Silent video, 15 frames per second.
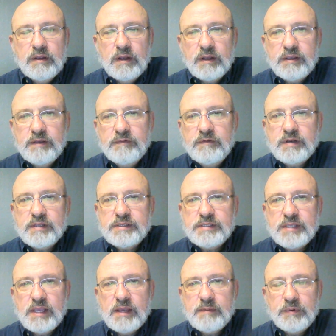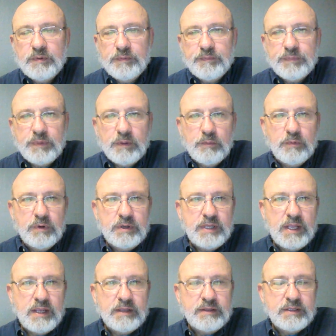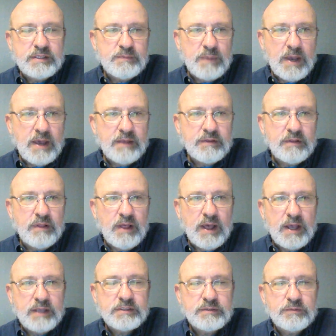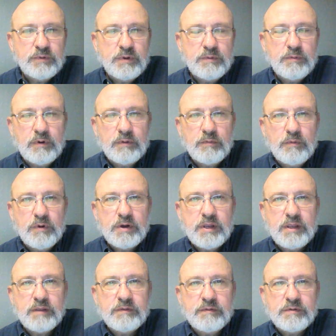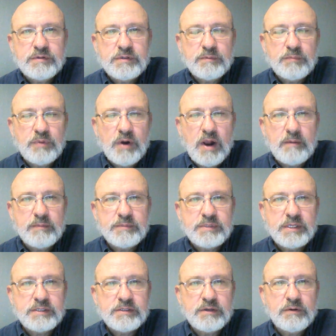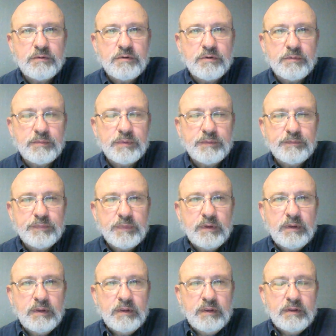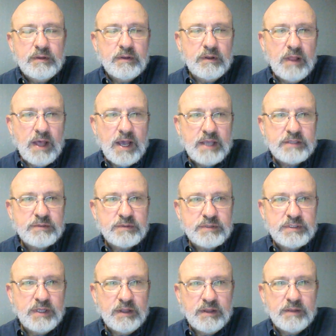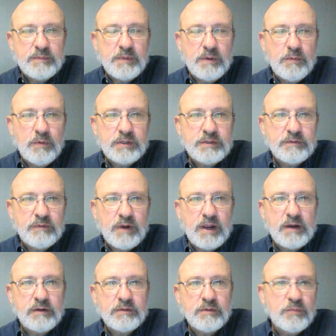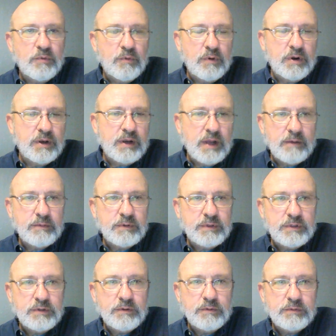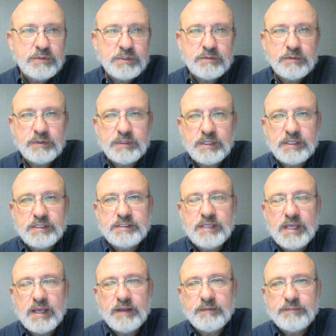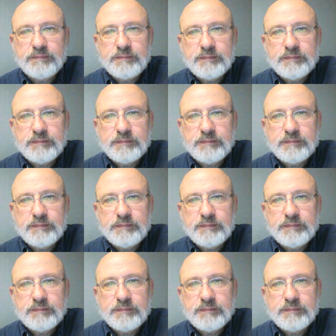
I'll give you an example. One day in this math class, we were working through some problems as a group. The class was telling me what to write on the board, and I would do just what they said.